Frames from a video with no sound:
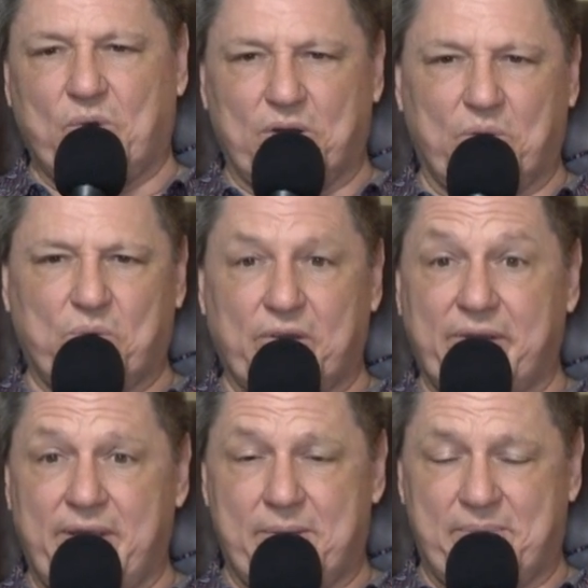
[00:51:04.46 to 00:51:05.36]
want to
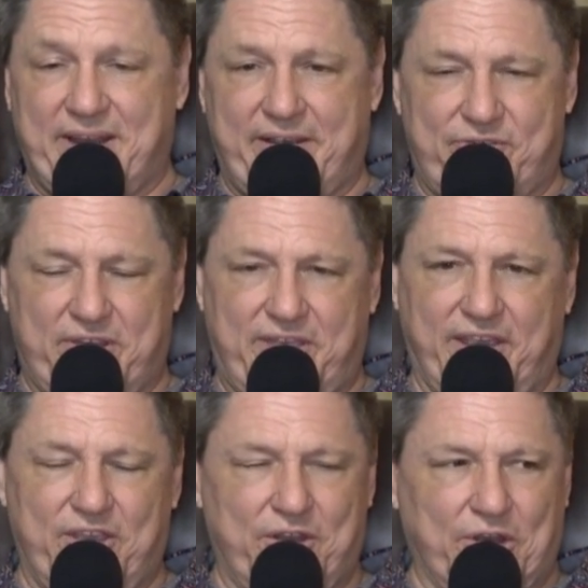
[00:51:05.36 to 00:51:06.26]
worry him and
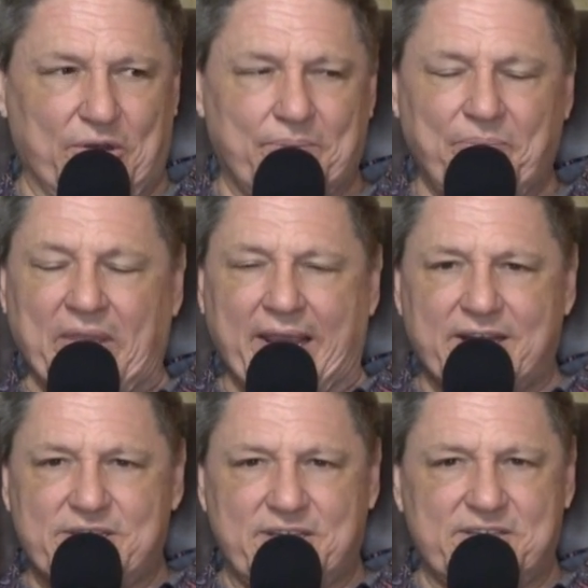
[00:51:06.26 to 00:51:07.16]
everything, you know.
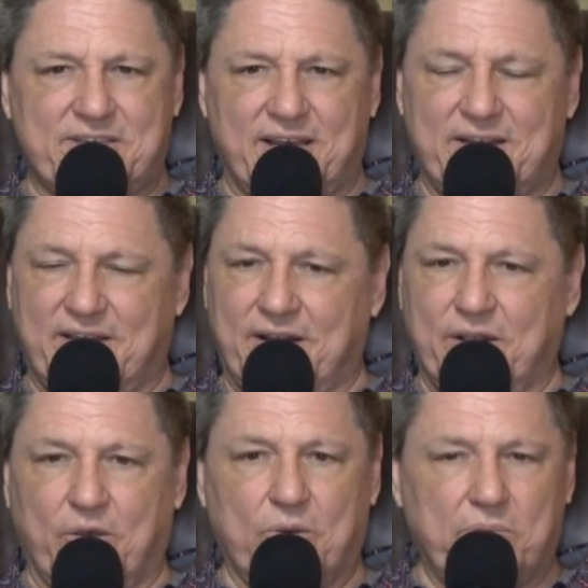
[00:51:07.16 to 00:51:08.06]
She said, and then
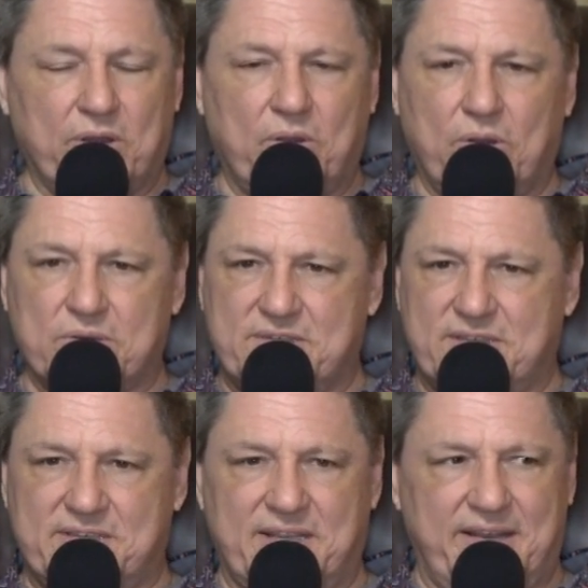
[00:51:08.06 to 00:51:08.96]
lo and behold,
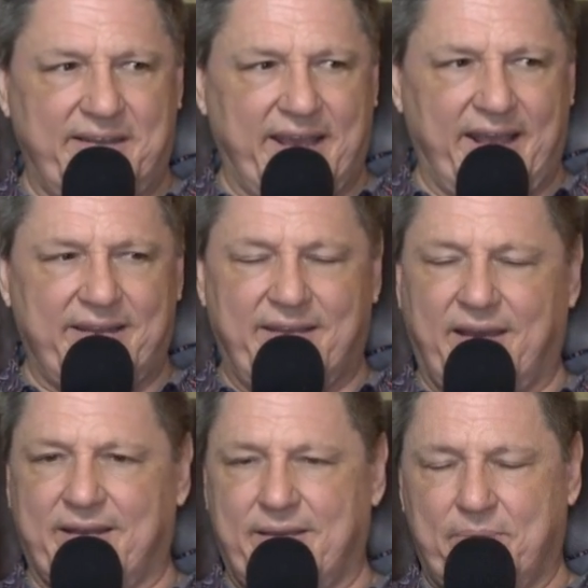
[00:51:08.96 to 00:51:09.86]
she said, Dad
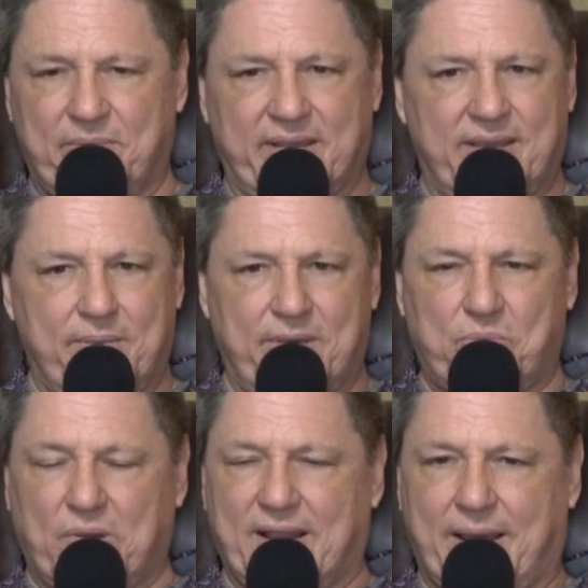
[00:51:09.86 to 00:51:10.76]
got up and came
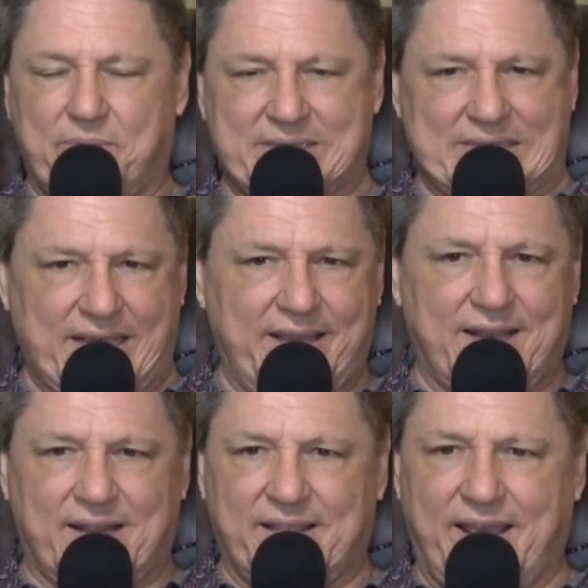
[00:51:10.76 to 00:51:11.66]
up while I was singing
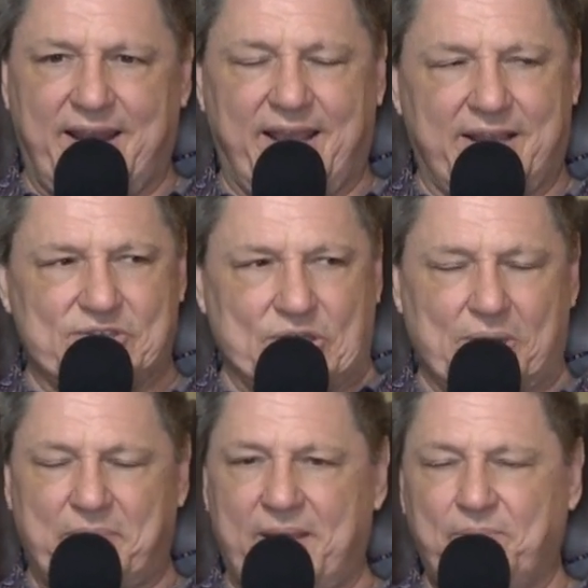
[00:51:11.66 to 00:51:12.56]
and laid hands
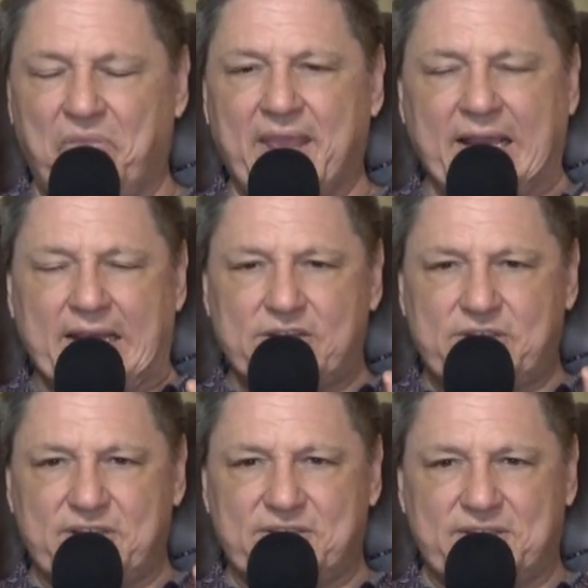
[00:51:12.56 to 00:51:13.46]
on me.
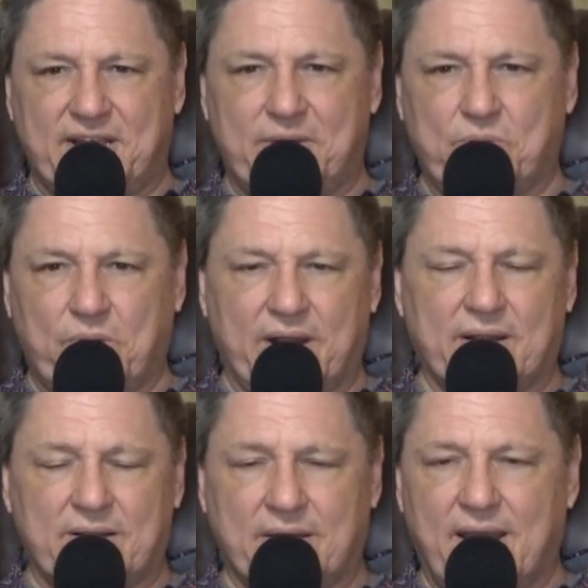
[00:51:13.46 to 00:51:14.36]
She said,
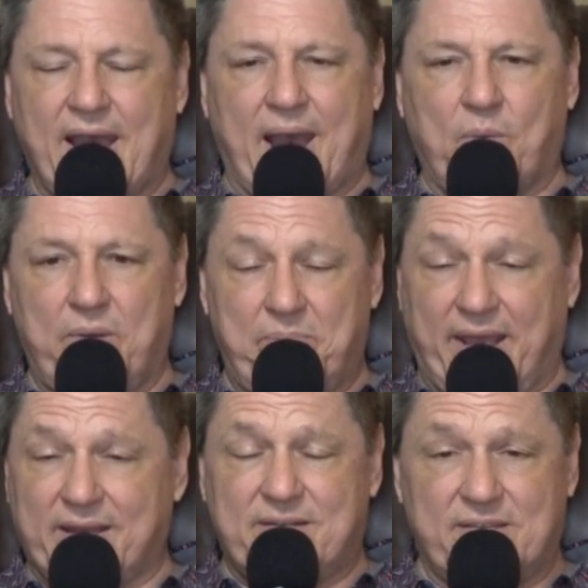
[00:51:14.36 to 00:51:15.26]
well, I went
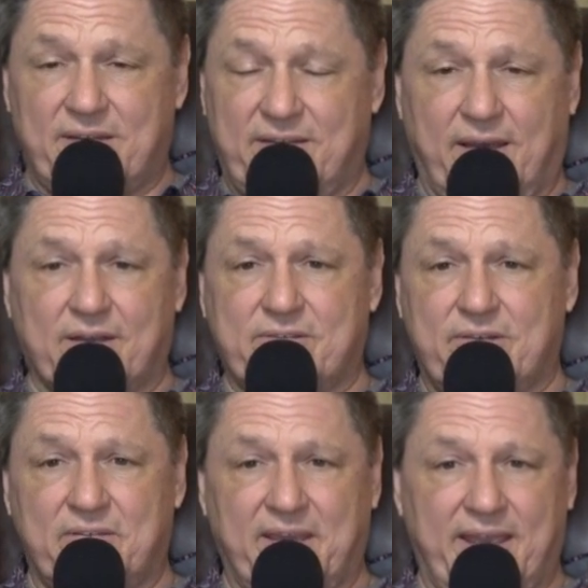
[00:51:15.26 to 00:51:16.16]
back to the
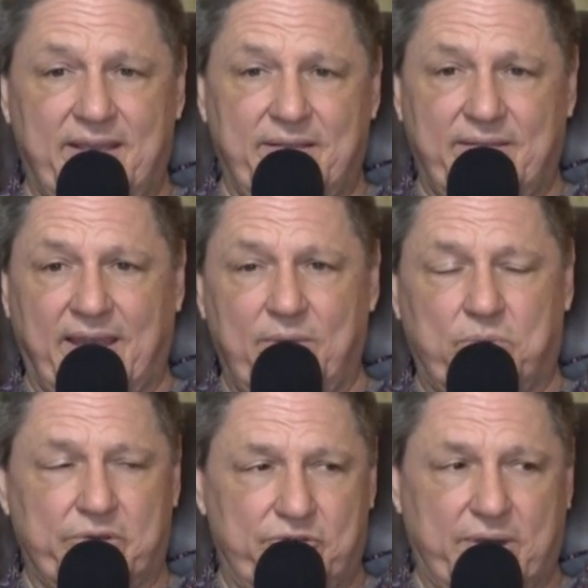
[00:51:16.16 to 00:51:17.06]
doctor. They, they
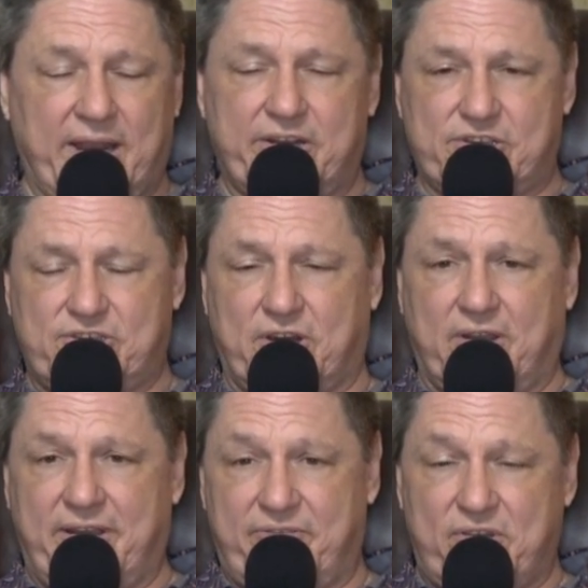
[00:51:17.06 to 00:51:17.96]
were trying to
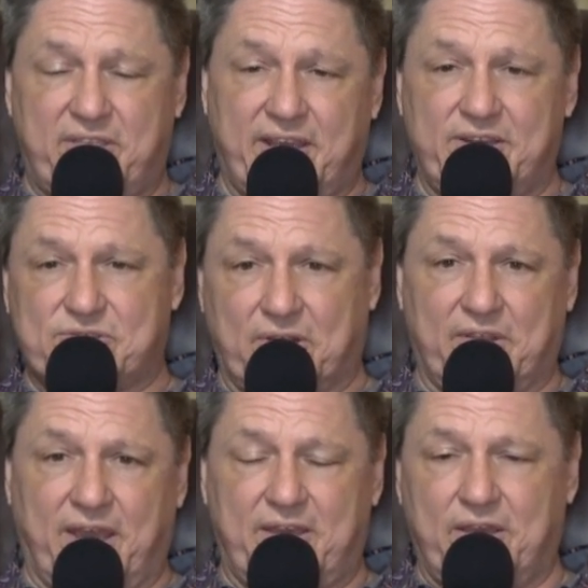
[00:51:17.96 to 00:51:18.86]
chart everything so
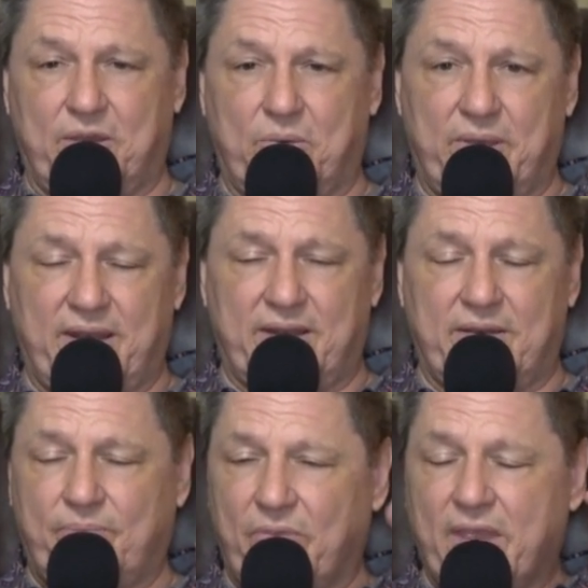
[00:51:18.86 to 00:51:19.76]
they could go in and